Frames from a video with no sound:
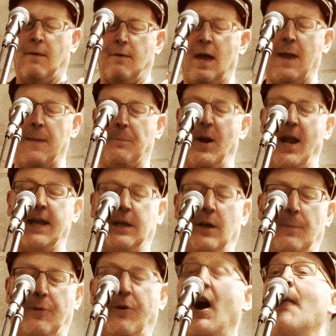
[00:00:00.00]
They break
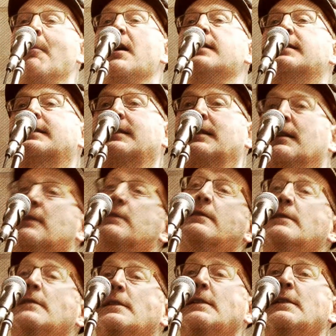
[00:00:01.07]
a promise
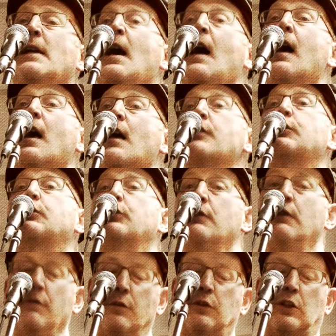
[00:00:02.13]
as
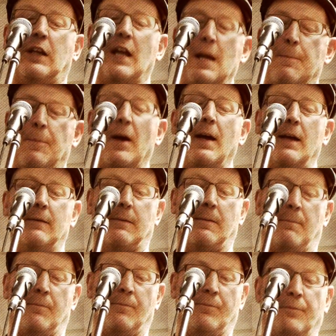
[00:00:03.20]
soon as keep it.
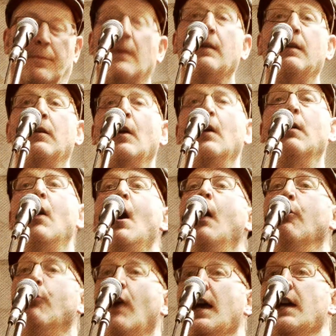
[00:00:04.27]

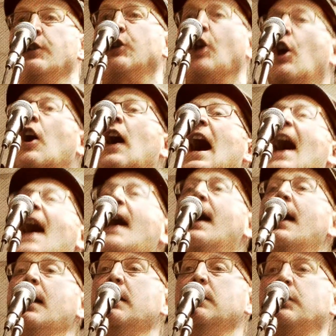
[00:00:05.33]
Raise your
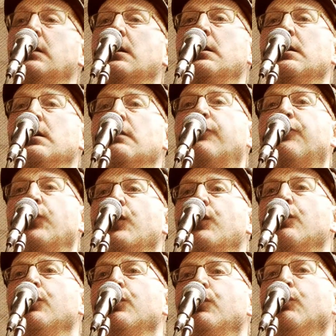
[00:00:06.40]
hand if
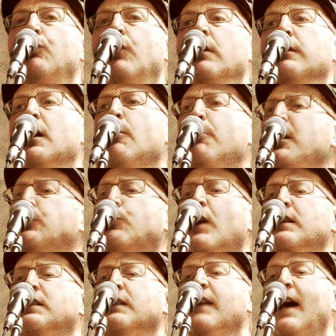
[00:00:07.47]
you would. Nobody's
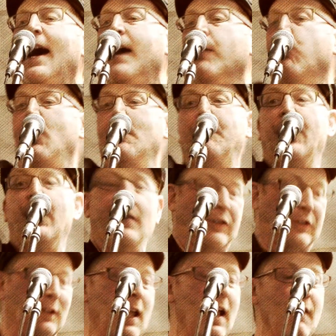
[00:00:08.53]
raising their hand, one
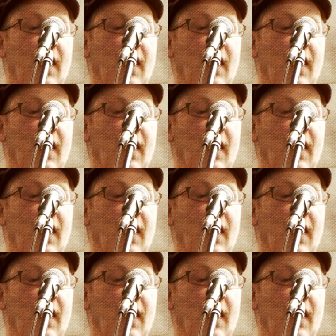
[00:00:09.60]
person.